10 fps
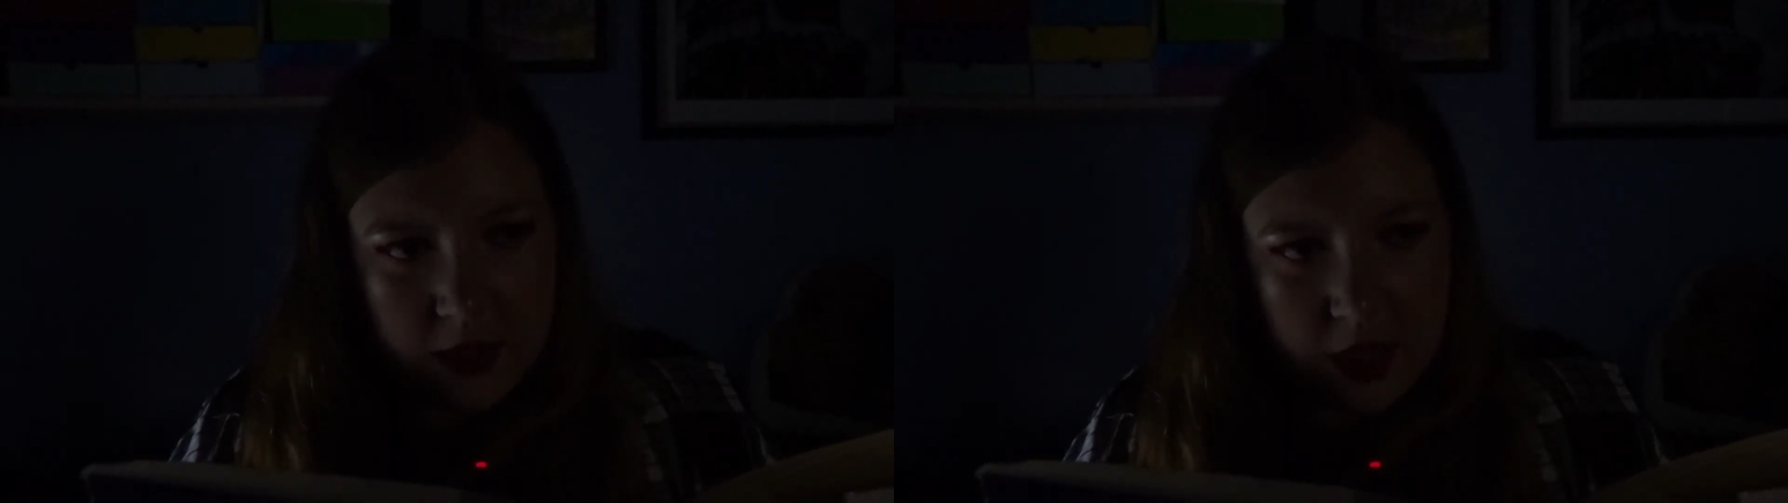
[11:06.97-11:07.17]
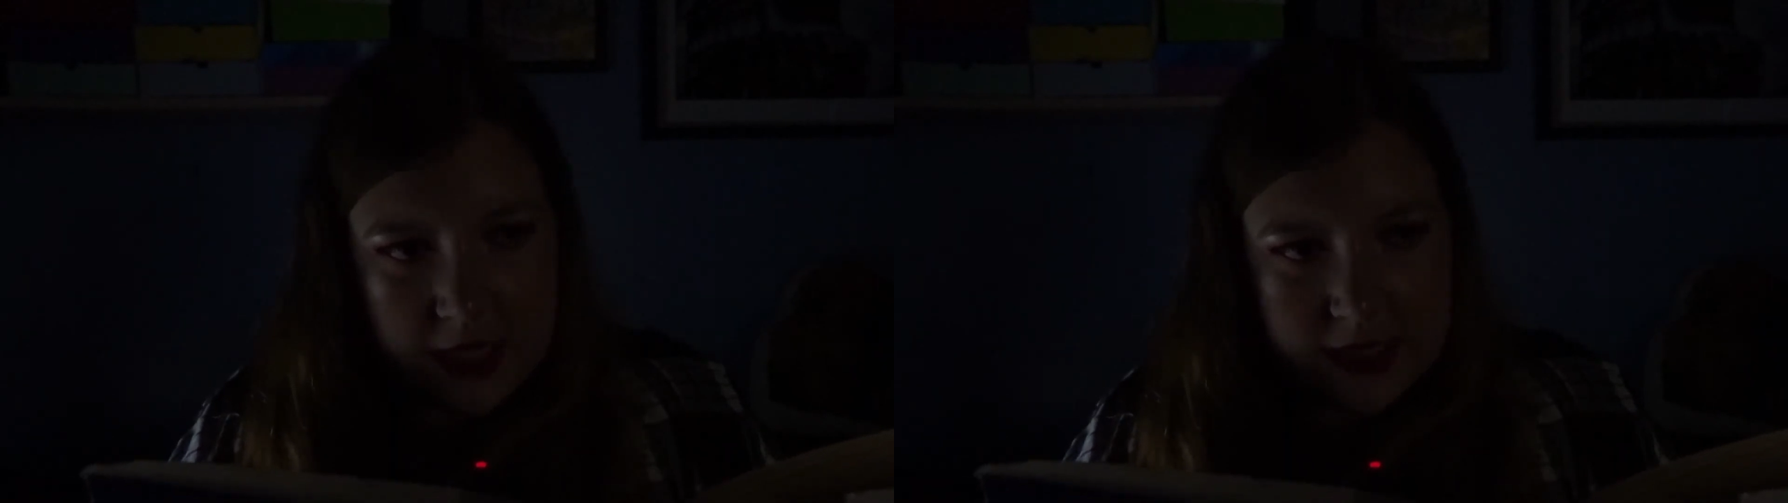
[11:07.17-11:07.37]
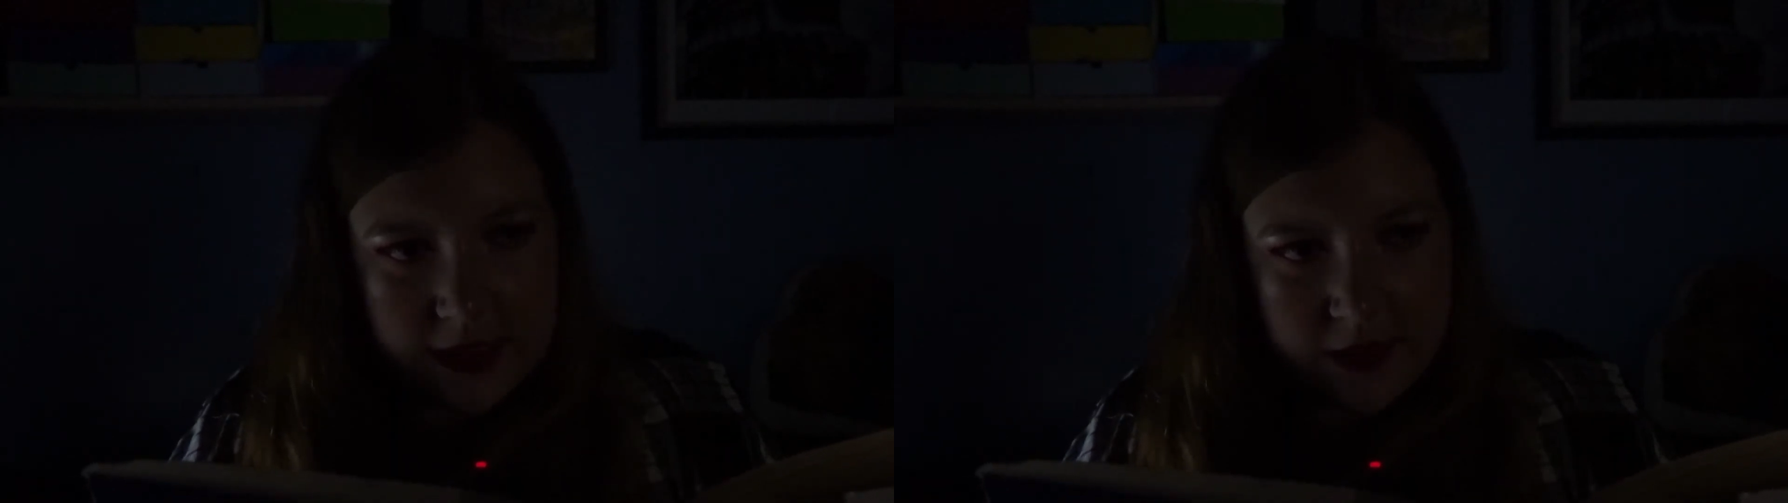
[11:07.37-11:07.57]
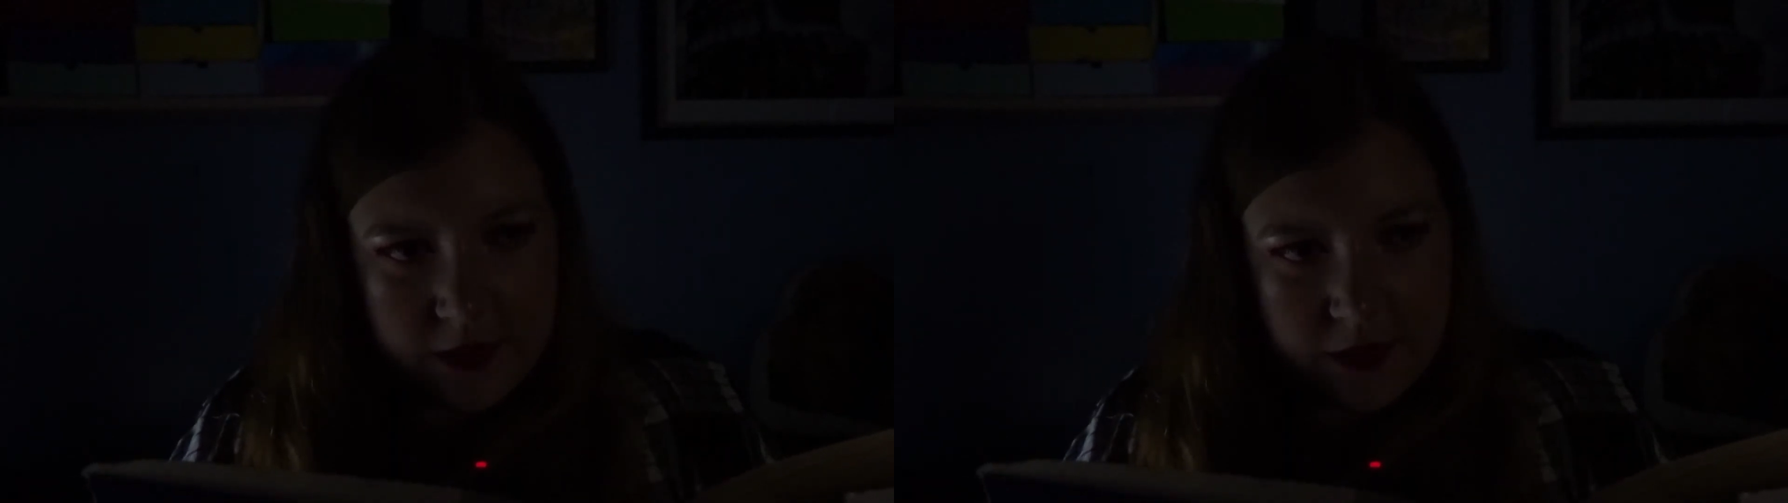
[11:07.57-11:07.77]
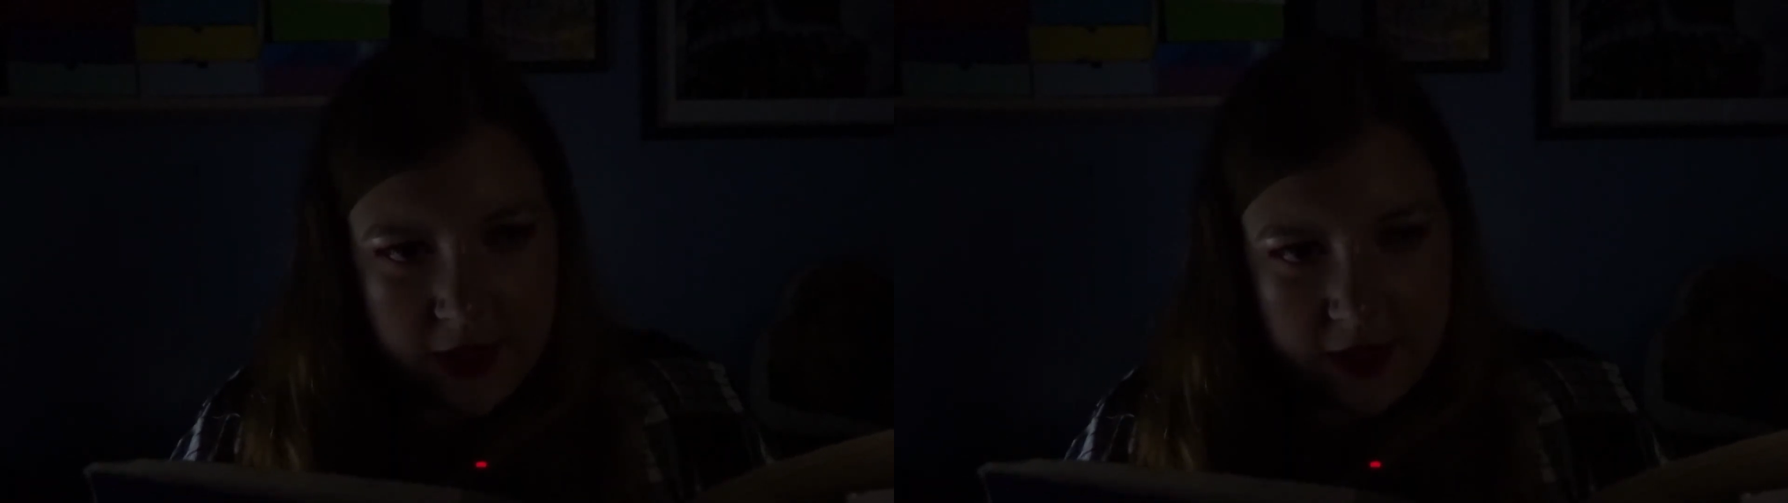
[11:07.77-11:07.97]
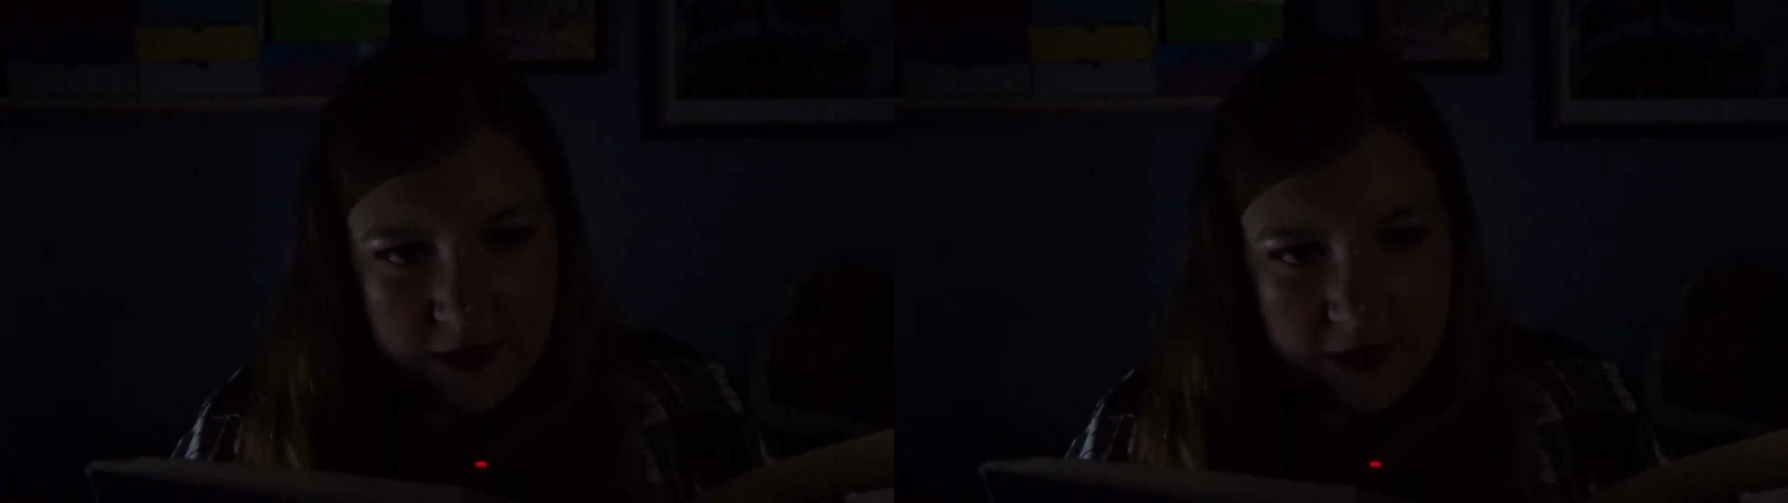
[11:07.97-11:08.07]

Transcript: night had really